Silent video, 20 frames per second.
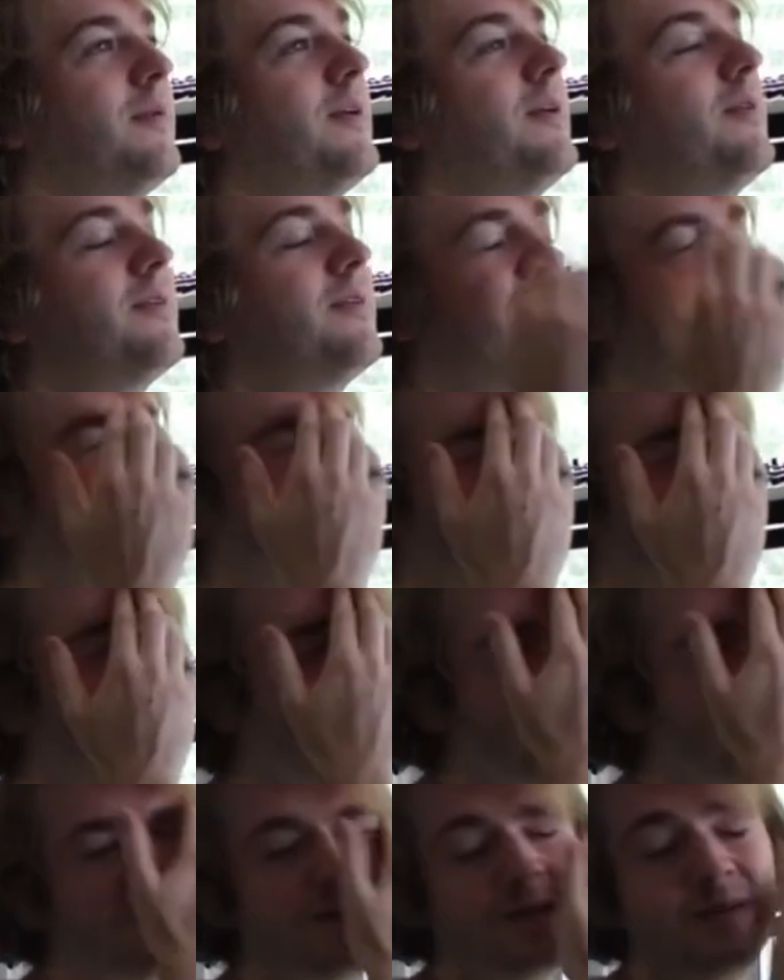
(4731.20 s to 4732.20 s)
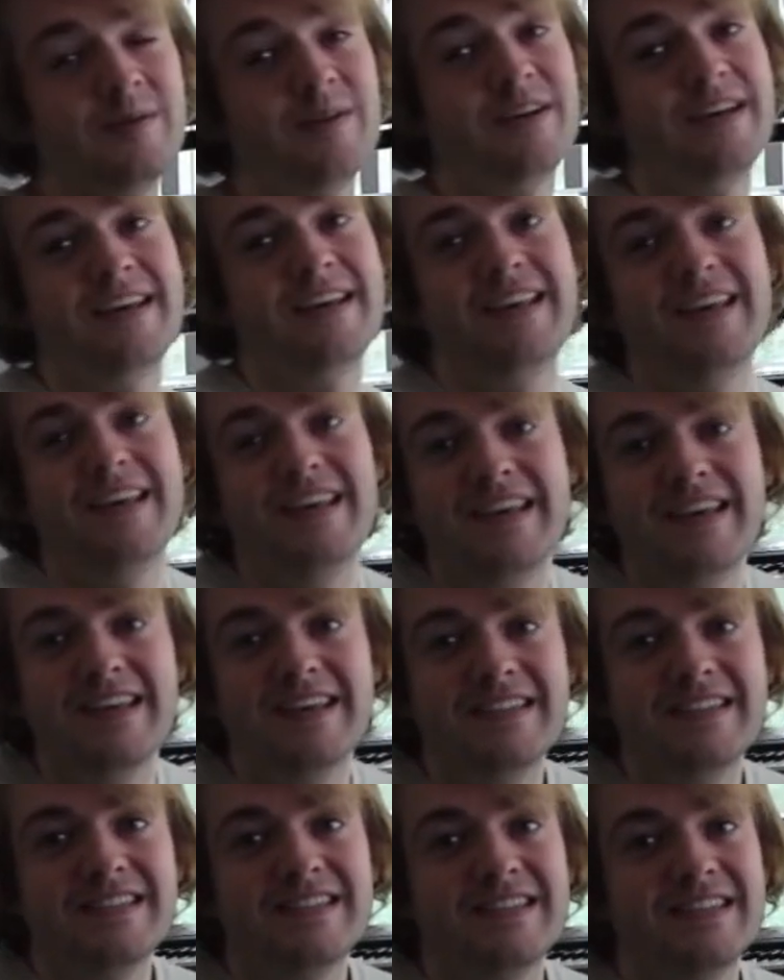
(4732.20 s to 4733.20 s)
about when it comes to like
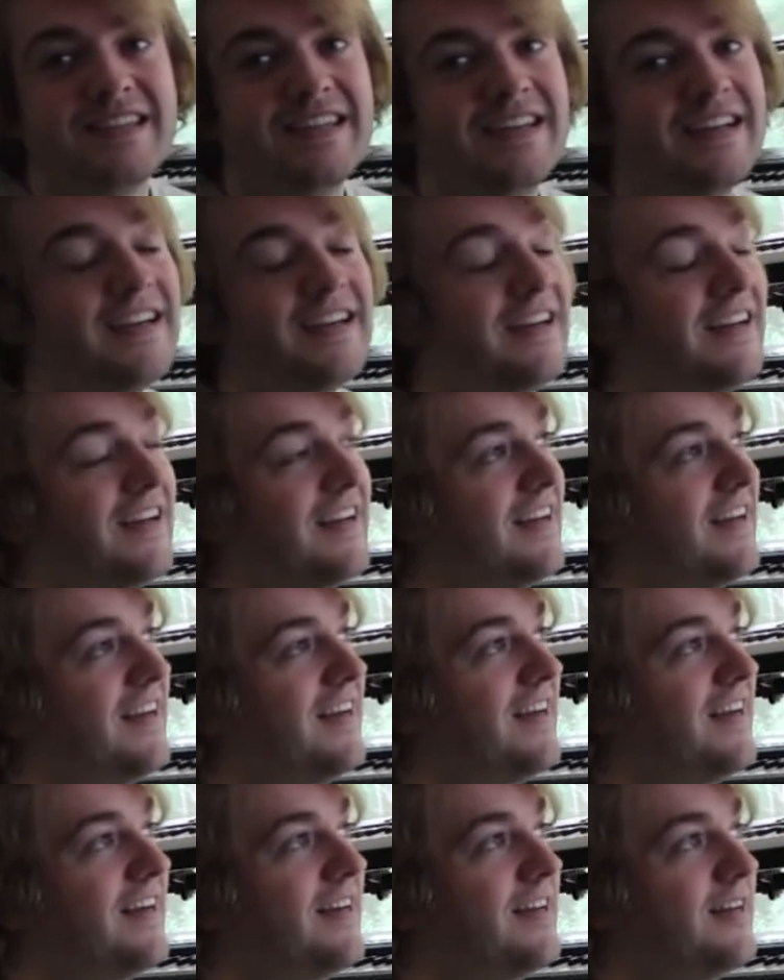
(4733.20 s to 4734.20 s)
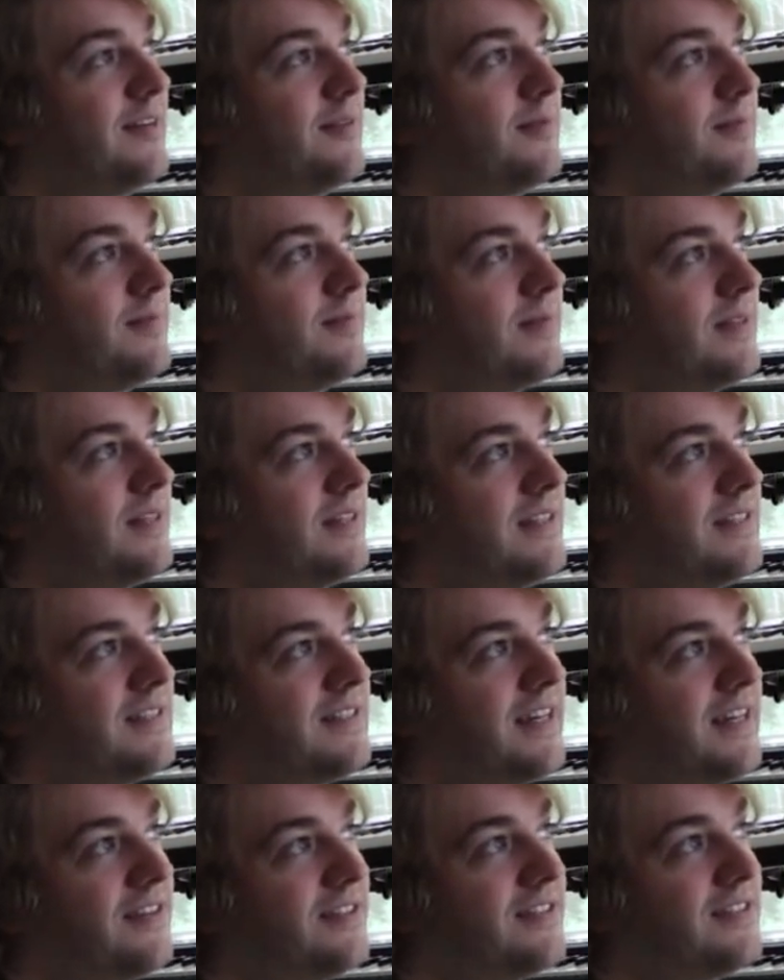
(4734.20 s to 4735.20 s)
keys and
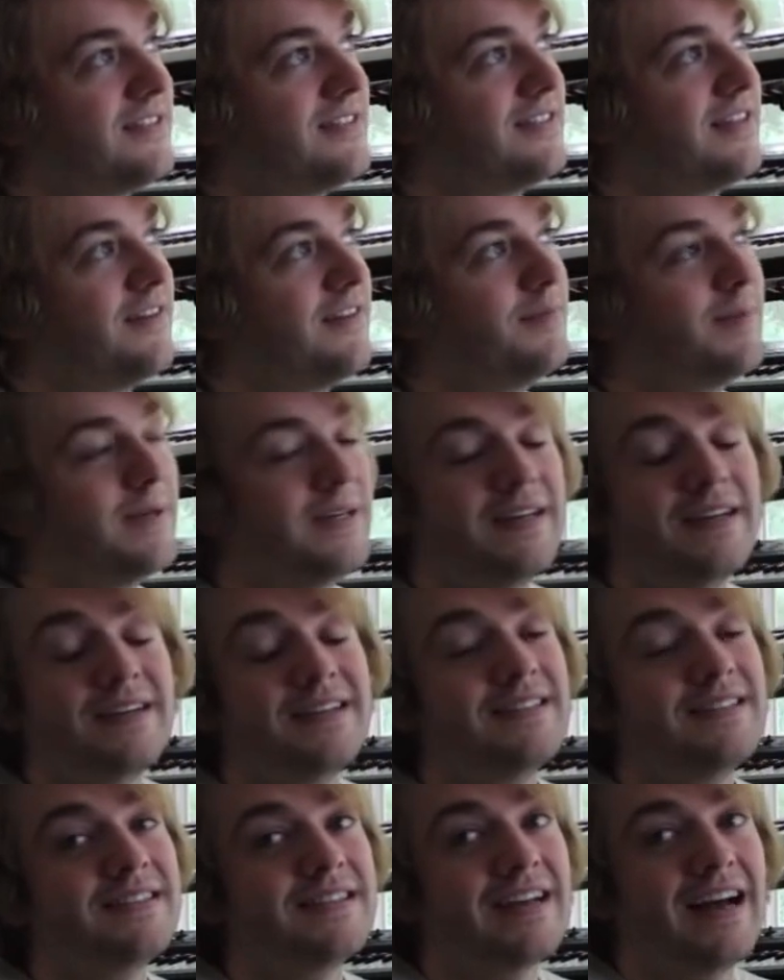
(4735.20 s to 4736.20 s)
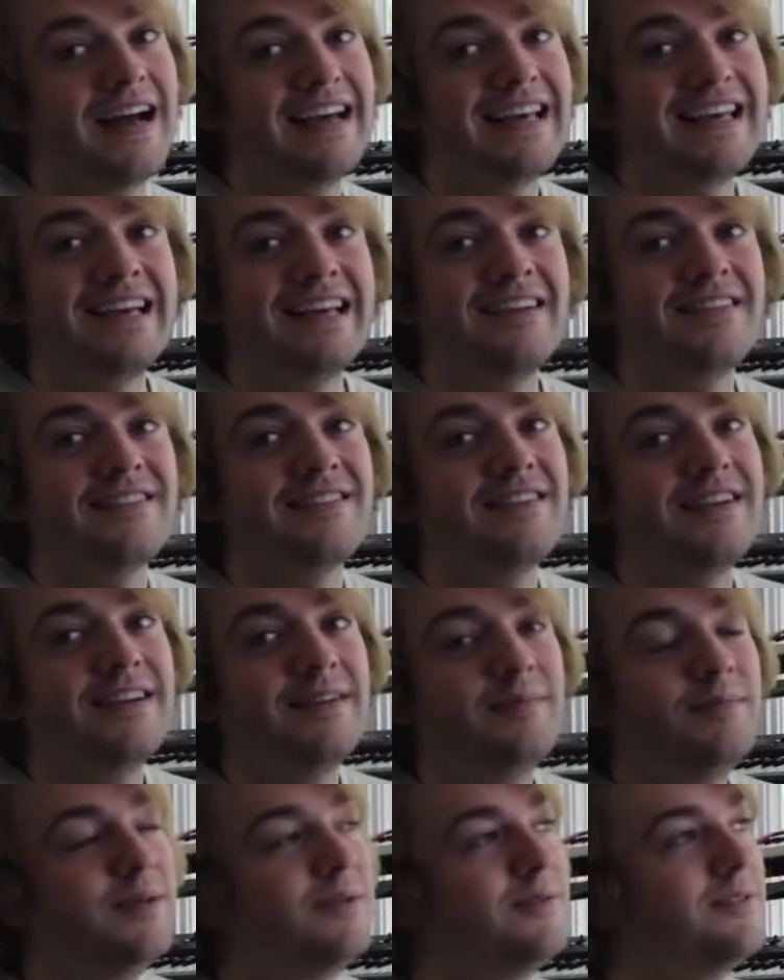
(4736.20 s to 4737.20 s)
scales and stuff, because I can't
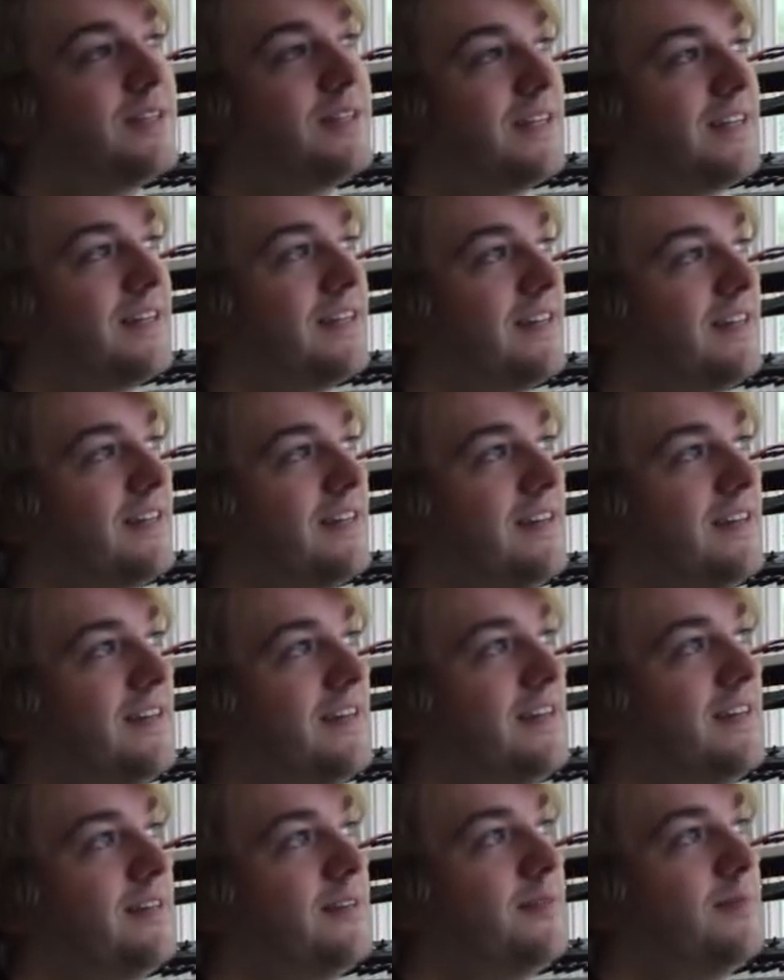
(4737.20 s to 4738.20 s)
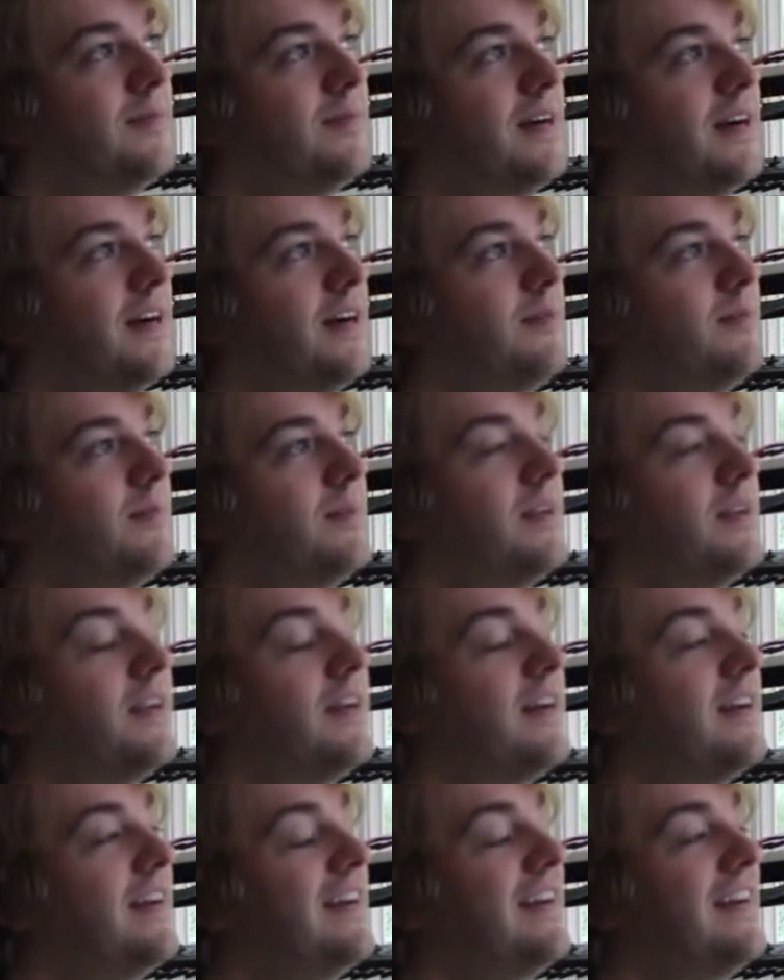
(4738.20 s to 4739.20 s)
read music. I'm an
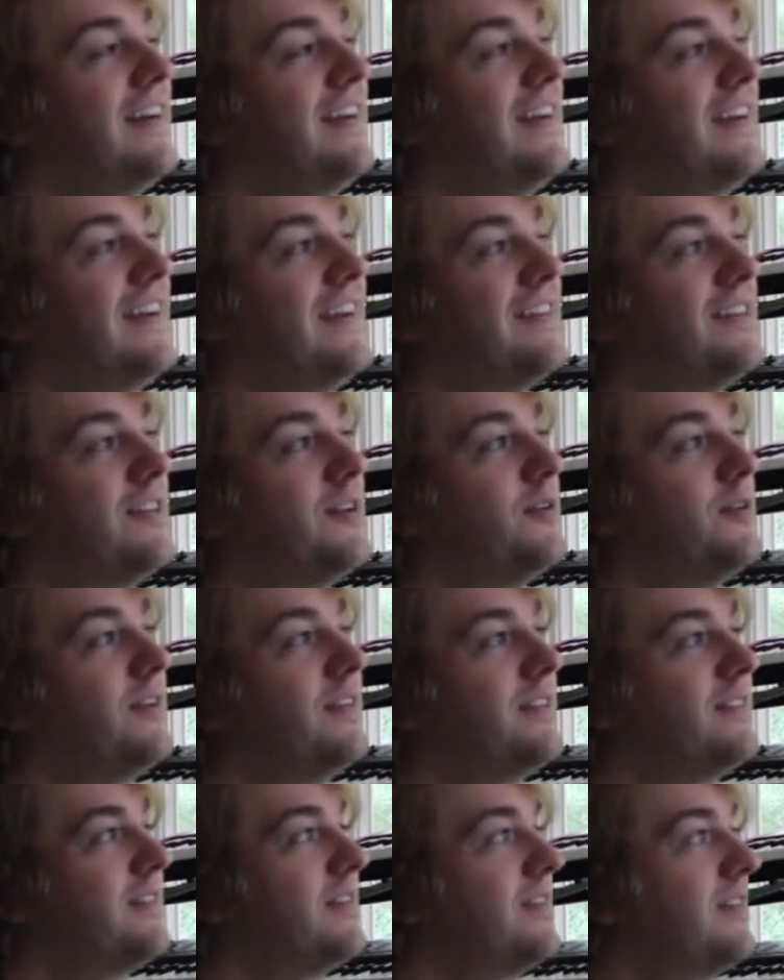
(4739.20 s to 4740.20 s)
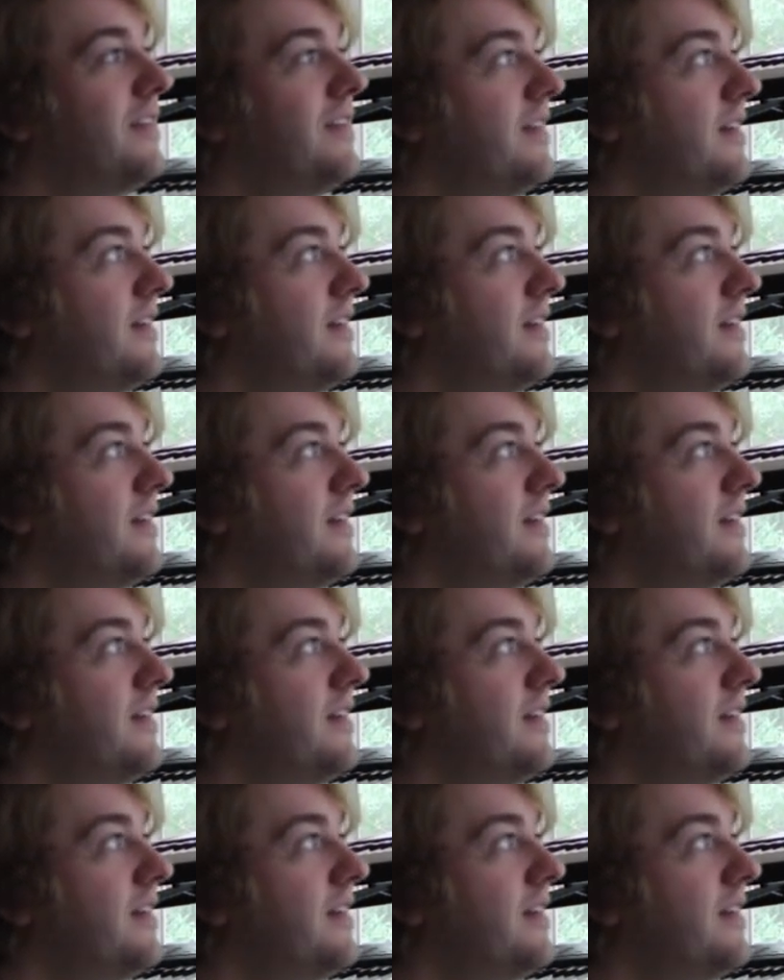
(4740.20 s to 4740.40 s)
illiterate